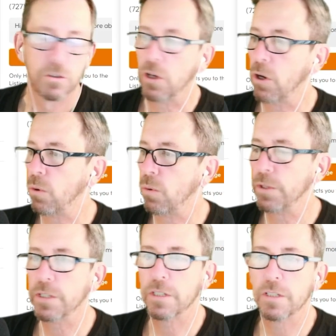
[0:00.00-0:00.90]
So
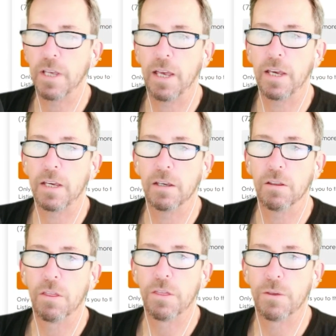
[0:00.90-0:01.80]
this is a
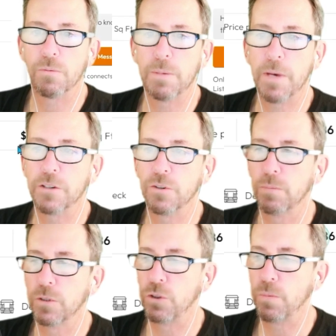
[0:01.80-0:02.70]

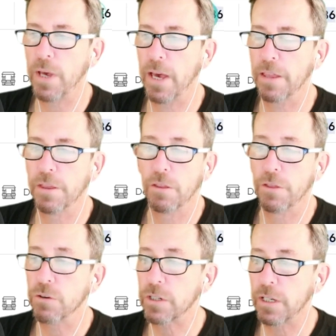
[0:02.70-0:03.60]
3-bedroom, 2-bath,
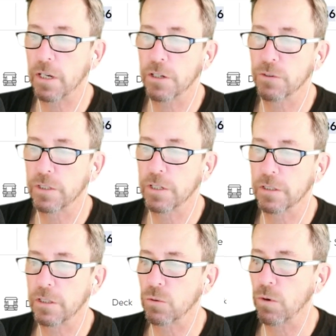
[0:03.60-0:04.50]

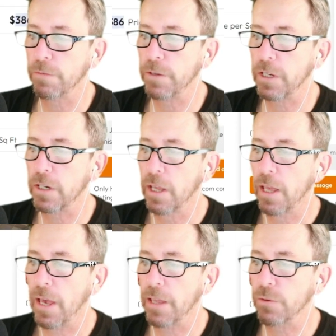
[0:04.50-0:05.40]
1,360 square feet
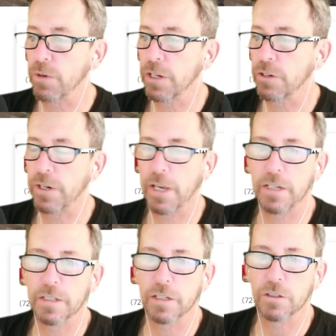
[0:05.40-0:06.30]
at
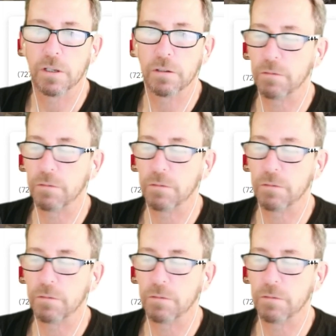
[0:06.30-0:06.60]
$386